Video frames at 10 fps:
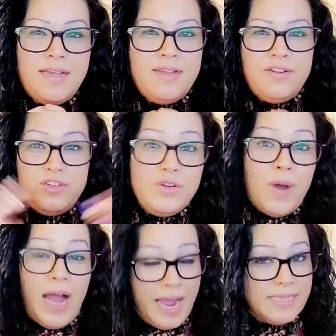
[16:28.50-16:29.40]
to a
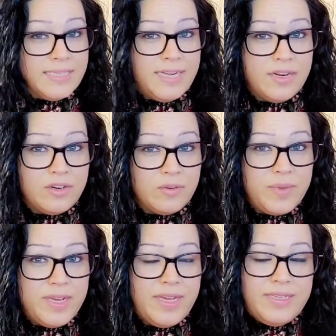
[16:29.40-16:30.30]
high standard
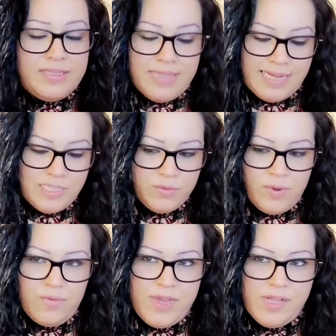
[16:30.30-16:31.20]
because that's
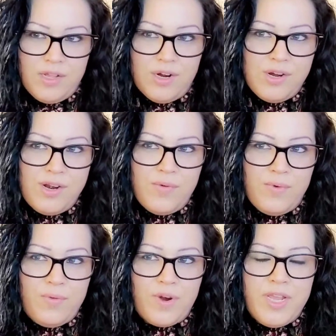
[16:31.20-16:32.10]
what we learn
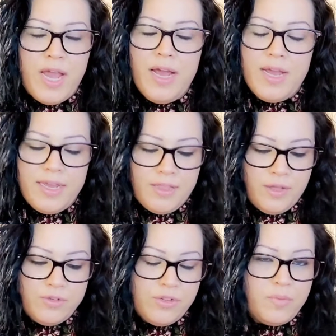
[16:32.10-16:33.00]
when we're young, and
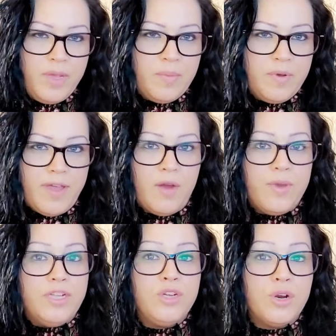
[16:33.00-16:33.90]
those are the people that
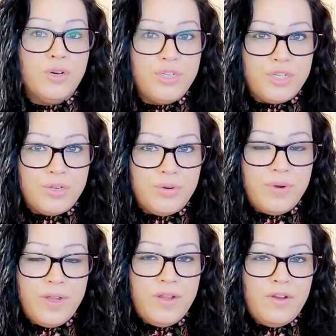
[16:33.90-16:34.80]
we turn to
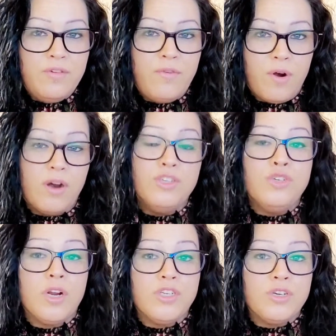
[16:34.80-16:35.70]
for our
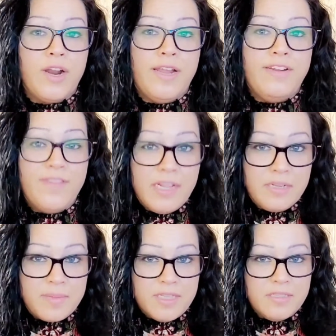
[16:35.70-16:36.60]
structure and
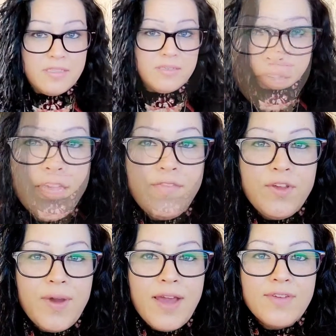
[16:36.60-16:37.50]
developments. If
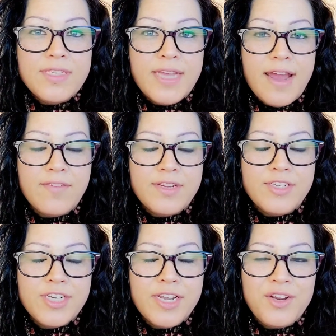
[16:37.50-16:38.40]
you have a
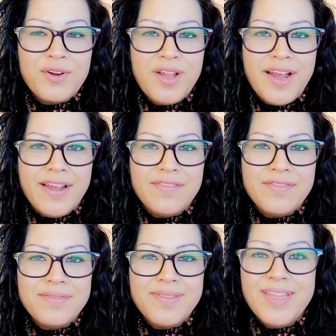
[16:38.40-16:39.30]
savage in your life,
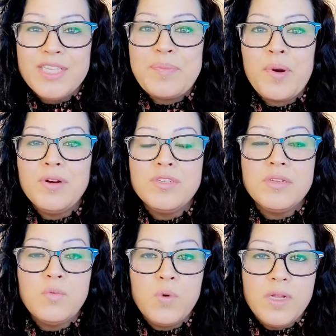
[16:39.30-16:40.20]
this
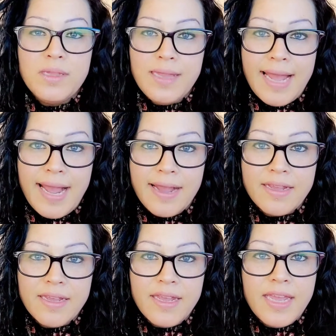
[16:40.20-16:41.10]
person will lack
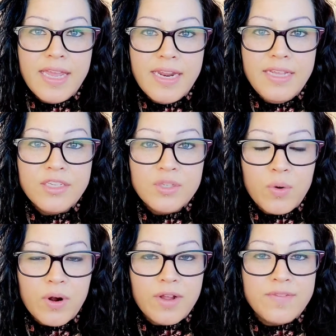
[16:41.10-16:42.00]
any
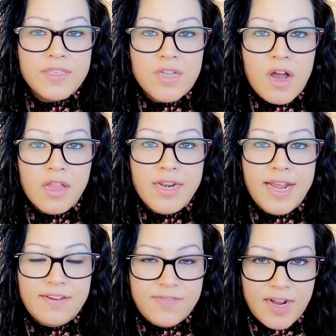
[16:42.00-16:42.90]
sort of solid
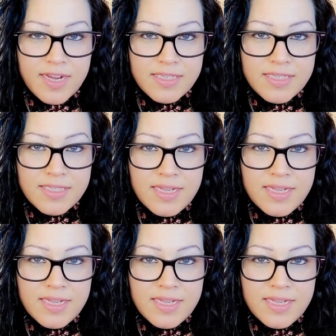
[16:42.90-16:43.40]
advice.